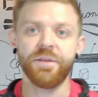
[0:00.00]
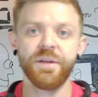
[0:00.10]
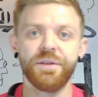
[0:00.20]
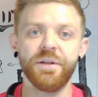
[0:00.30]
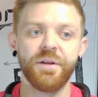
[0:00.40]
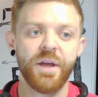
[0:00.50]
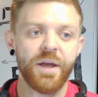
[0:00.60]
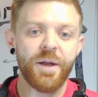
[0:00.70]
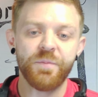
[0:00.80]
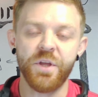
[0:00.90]
I think that,
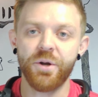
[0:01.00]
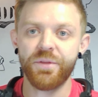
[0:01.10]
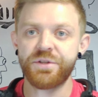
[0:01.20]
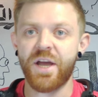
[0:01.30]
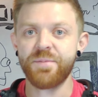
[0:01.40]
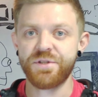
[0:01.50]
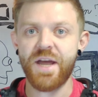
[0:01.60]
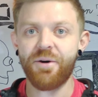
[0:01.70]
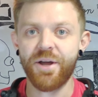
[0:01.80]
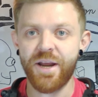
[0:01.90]
the time is
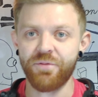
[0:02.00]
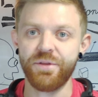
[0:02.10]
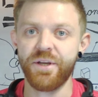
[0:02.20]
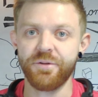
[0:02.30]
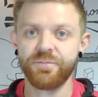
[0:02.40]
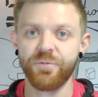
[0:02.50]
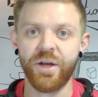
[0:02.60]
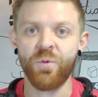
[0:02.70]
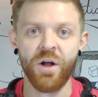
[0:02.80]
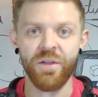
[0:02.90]
now on everything,
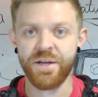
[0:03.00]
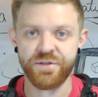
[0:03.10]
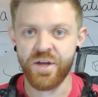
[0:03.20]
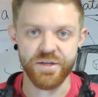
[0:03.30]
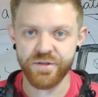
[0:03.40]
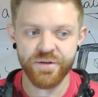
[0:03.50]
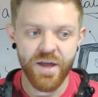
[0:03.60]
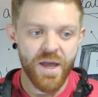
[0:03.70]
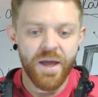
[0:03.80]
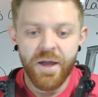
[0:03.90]
like Wale says.
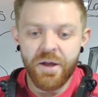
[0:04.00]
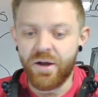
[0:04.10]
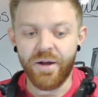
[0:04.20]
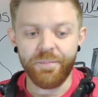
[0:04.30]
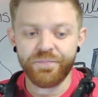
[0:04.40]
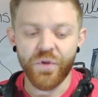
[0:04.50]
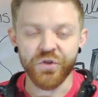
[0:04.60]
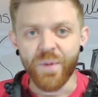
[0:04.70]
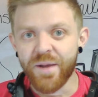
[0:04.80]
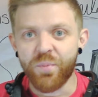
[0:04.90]

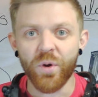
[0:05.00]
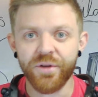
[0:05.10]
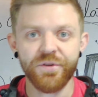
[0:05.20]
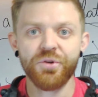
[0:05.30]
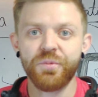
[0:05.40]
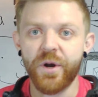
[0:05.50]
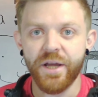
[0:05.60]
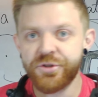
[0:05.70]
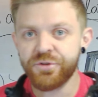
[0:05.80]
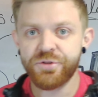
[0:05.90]
There's my point of view, what
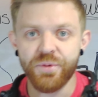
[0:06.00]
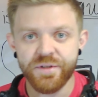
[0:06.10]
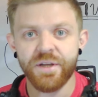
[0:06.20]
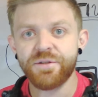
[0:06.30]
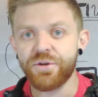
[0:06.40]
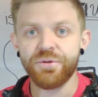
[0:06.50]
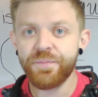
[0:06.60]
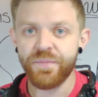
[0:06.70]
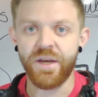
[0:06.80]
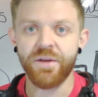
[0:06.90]
I choose to attend
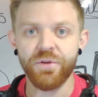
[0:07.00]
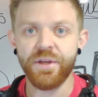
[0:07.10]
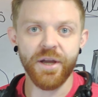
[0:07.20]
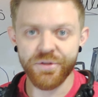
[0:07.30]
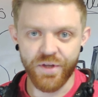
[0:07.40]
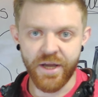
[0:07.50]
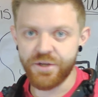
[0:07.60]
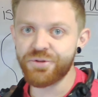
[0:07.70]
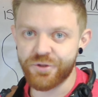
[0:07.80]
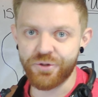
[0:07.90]
to, and everything else that I
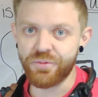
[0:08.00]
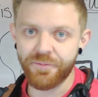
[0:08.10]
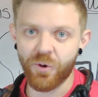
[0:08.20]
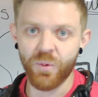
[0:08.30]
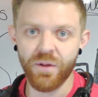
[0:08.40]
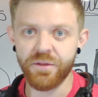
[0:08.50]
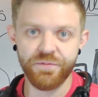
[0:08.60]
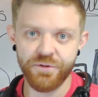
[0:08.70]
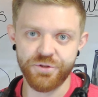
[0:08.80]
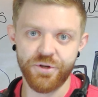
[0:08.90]
used to or will in
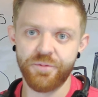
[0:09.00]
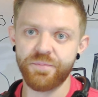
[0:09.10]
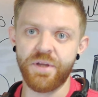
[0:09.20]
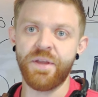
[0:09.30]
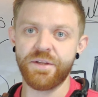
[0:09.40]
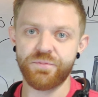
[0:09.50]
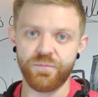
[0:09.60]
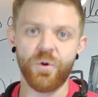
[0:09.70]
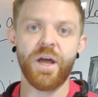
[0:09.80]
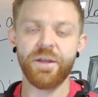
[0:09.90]
the future. And that's
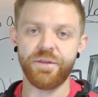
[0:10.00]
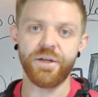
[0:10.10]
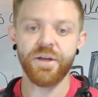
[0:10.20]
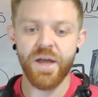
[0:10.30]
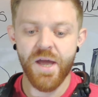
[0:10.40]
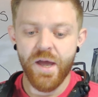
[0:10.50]
what I think.